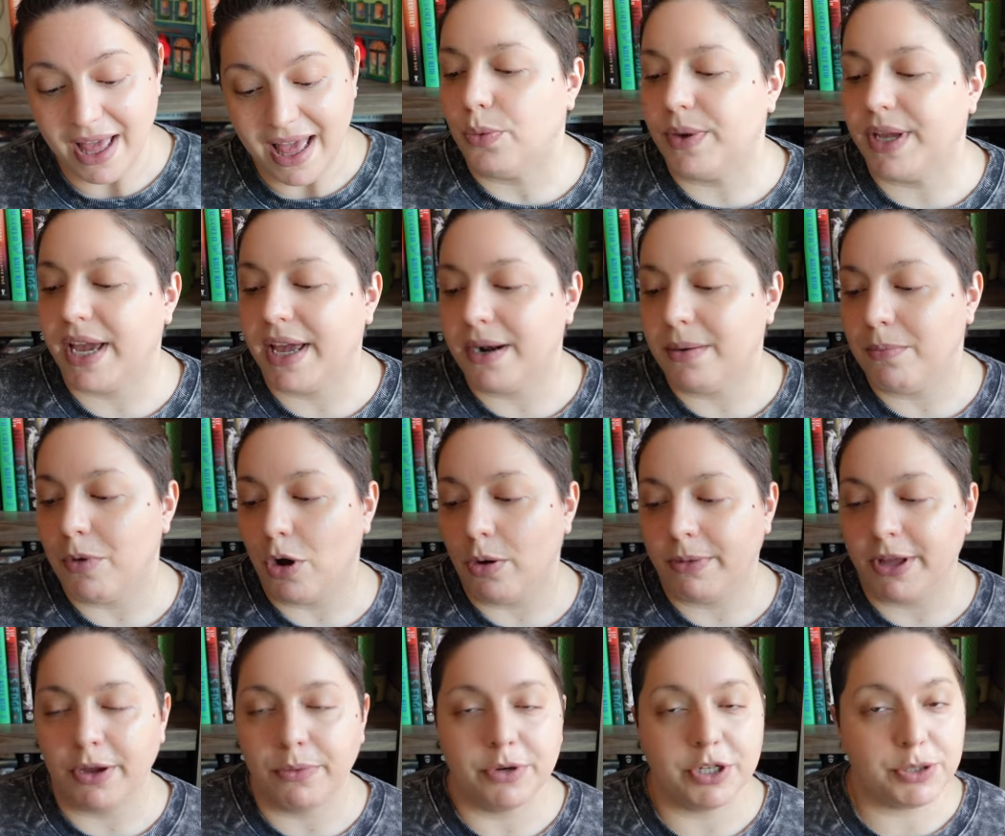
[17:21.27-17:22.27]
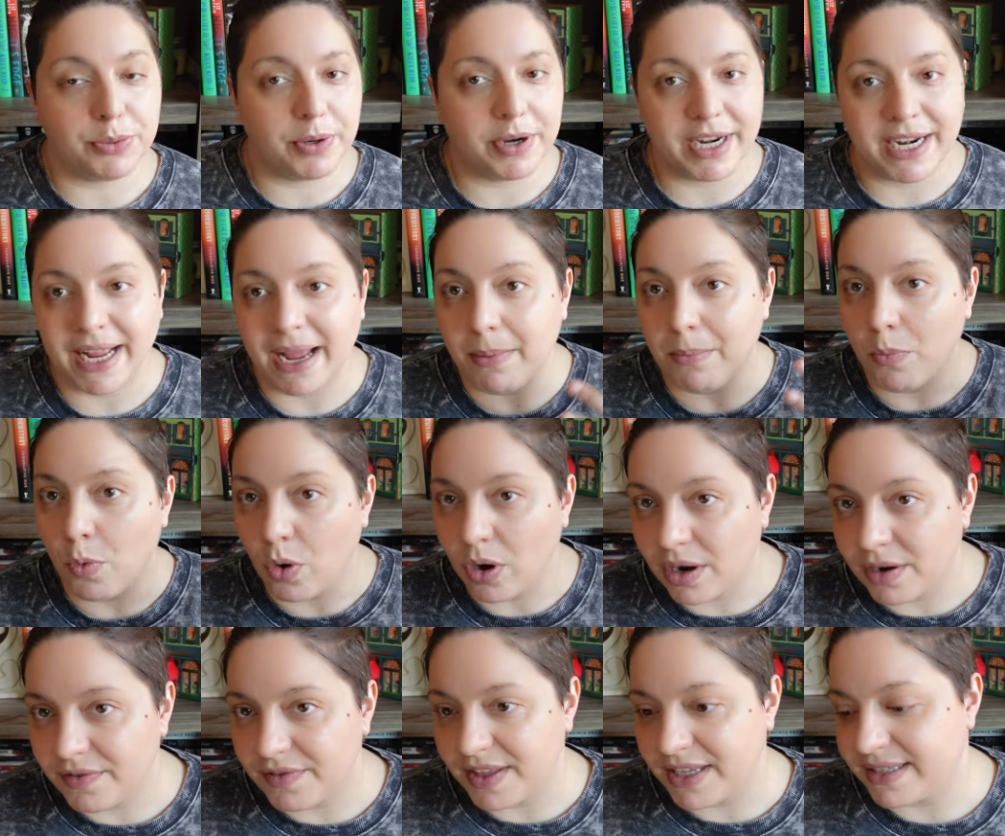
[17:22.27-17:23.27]
We get a moment, which we're going to get
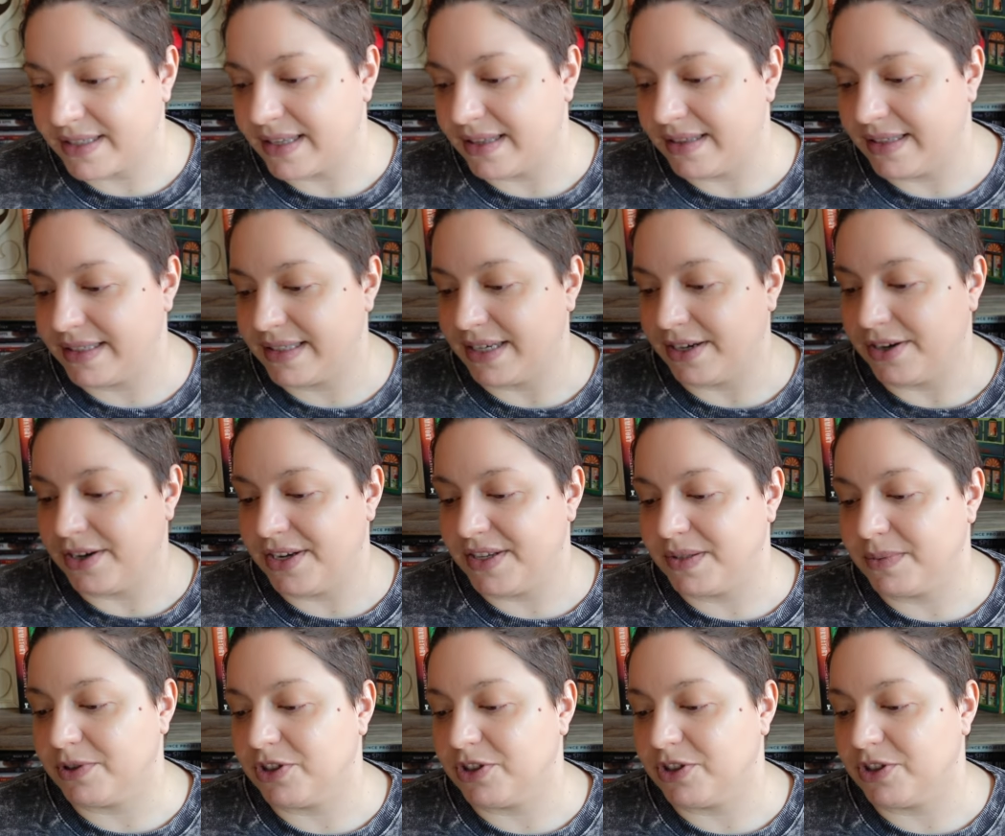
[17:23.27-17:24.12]
more of this in the series,